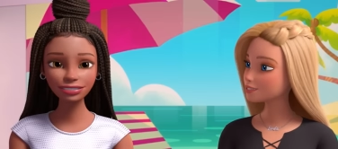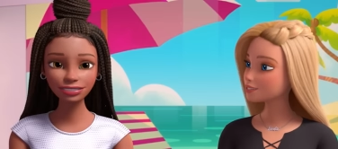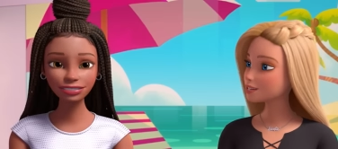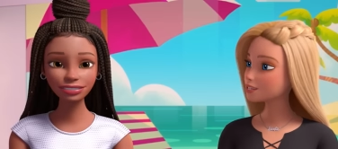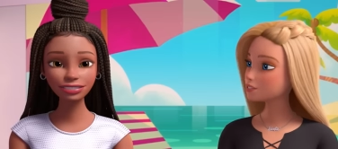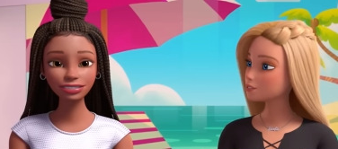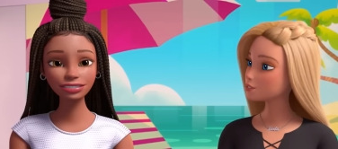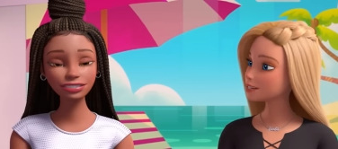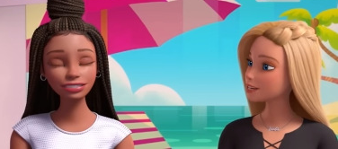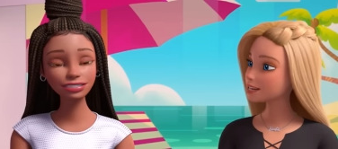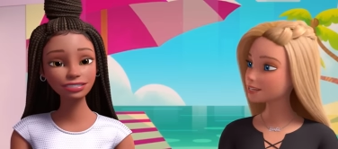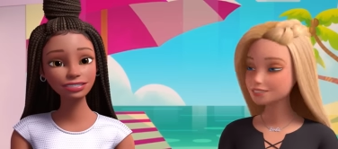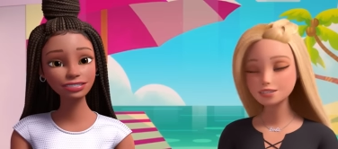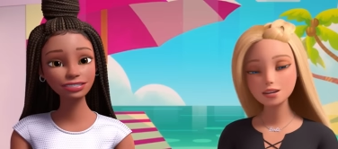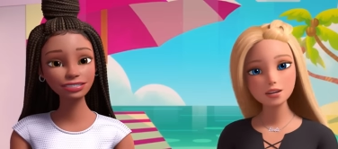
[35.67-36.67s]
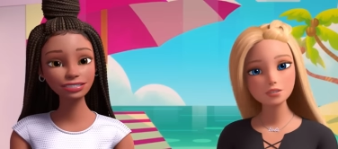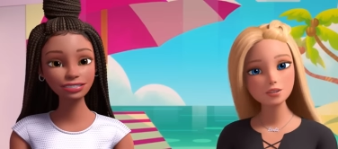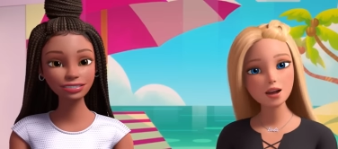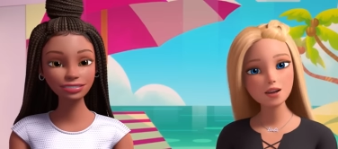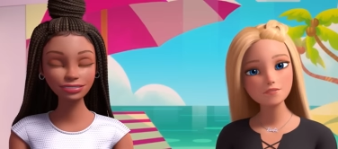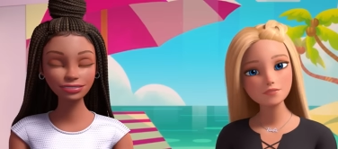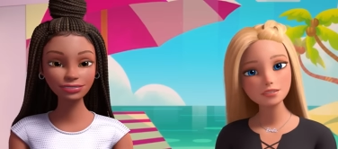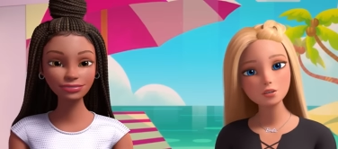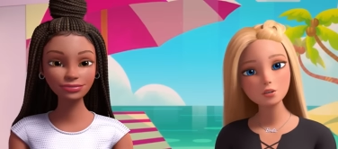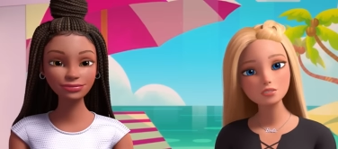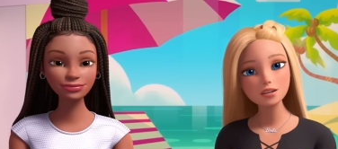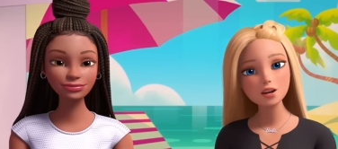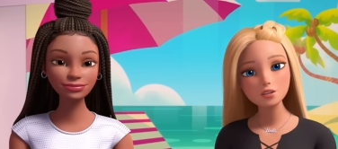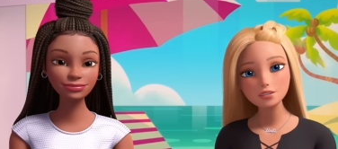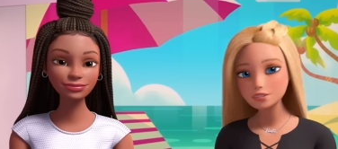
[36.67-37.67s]
Speaker 1: It really could not have turned
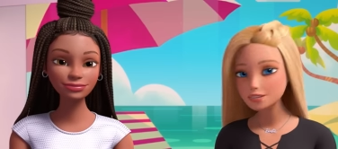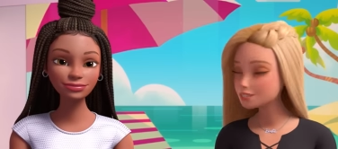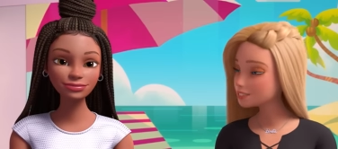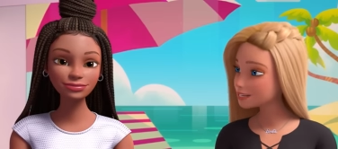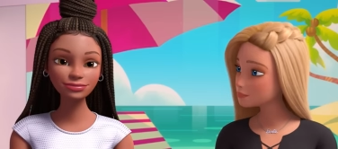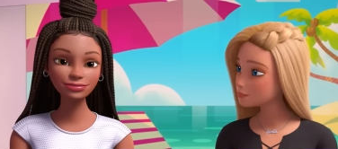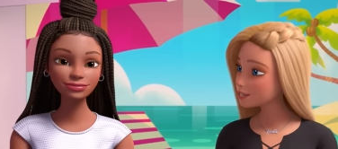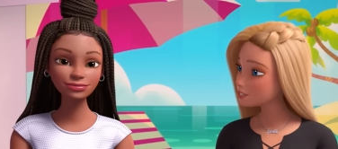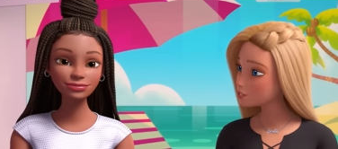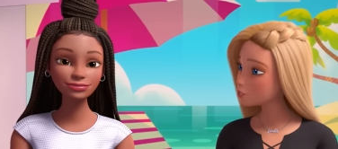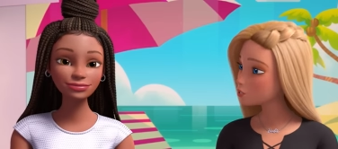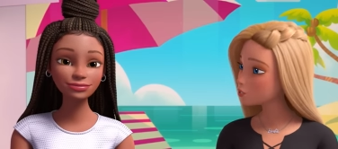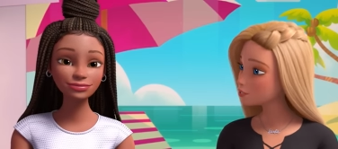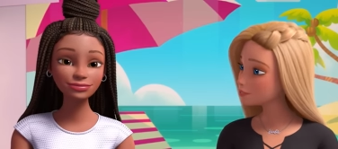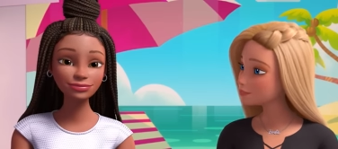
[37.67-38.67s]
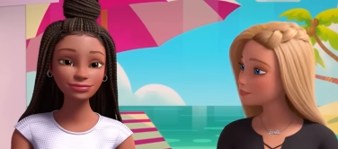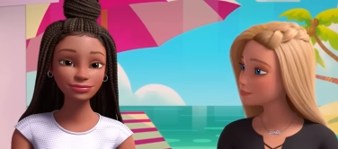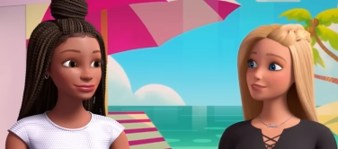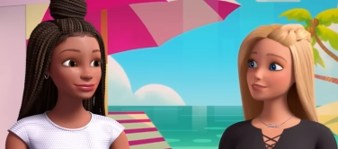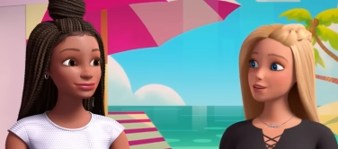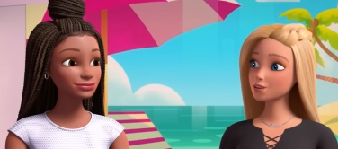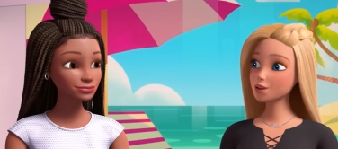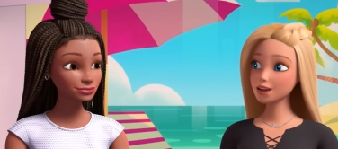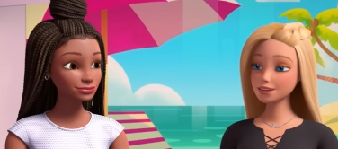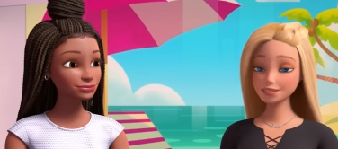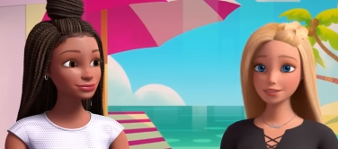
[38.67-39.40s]
out any better. Okay,